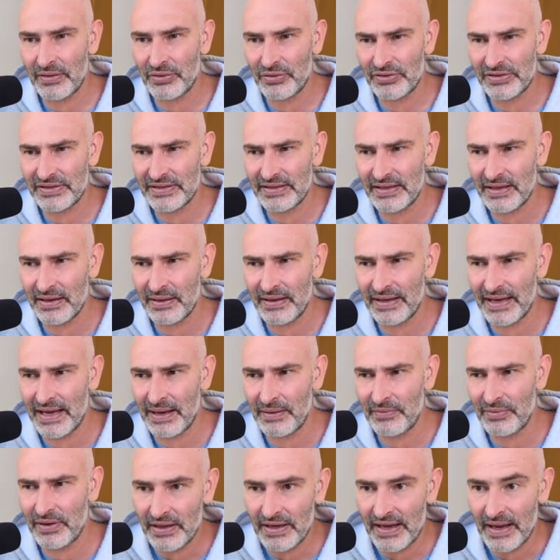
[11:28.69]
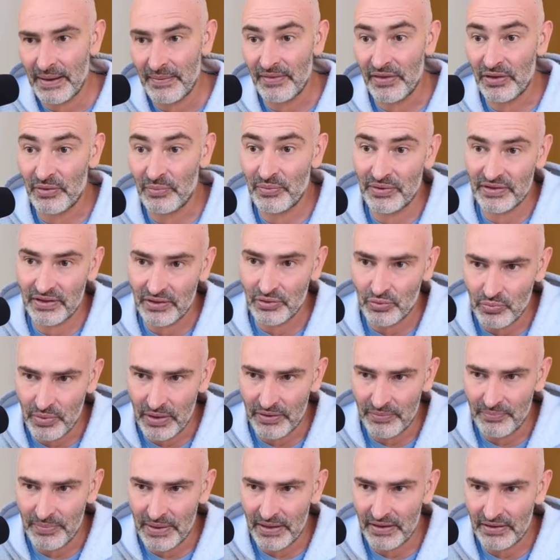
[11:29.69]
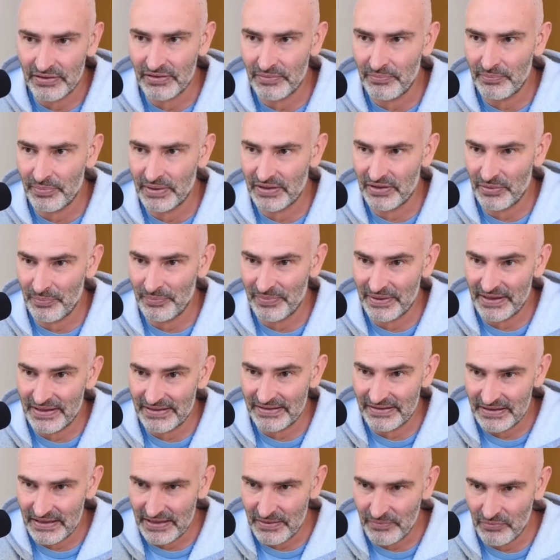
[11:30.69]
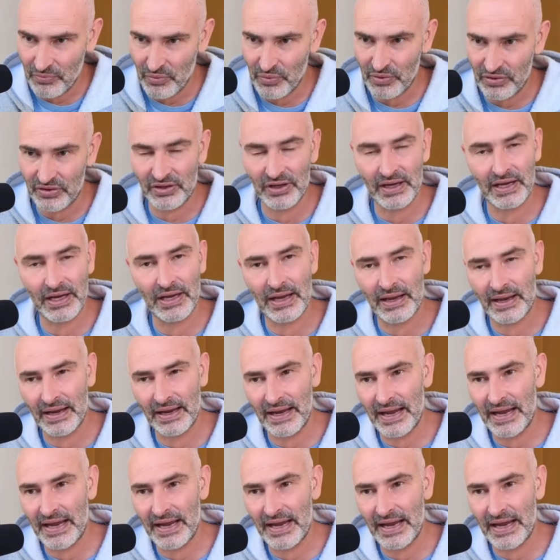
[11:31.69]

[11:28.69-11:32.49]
You still can't recapture with the queen because of bishop takes d4 check.